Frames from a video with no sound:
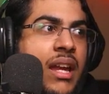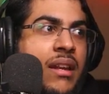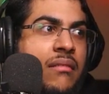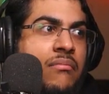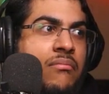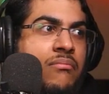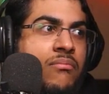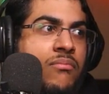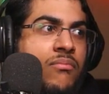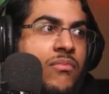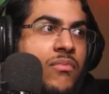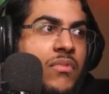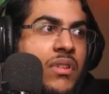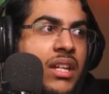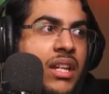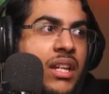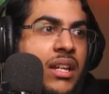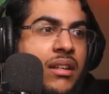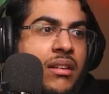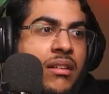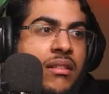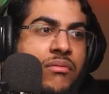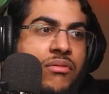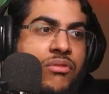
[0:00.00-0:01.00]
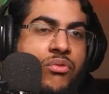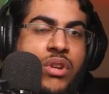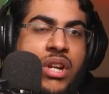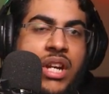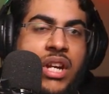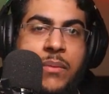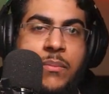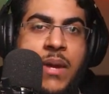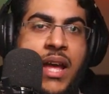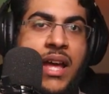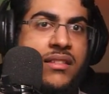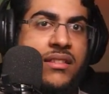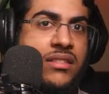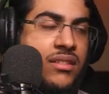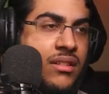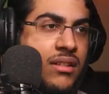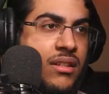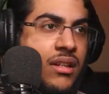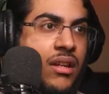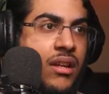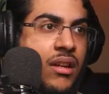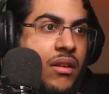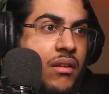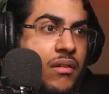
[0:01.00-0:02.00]
in a straight path
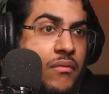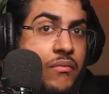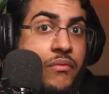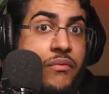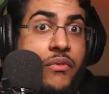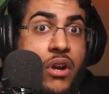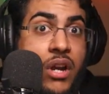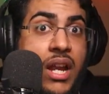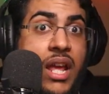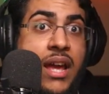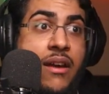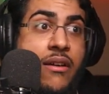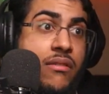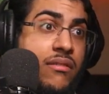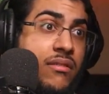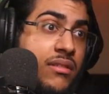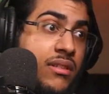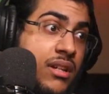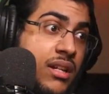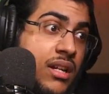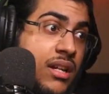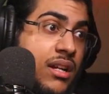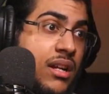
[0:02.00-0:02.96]
for now.